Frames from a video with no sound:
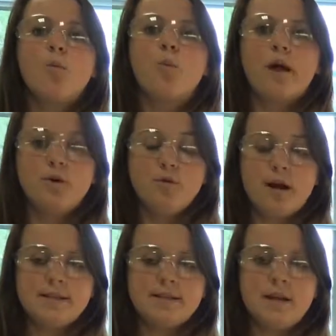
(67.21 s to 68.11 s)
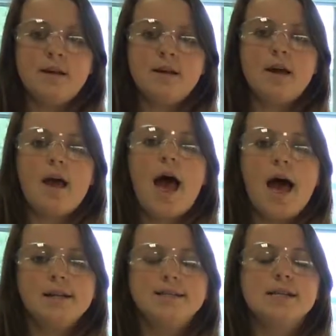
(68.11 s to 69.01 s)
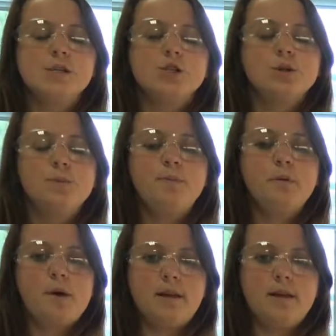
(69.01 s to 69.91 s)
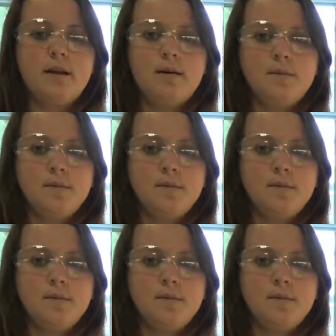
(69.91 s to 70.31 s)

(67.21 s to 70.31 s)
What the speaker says: when you're resting, and it should be regular.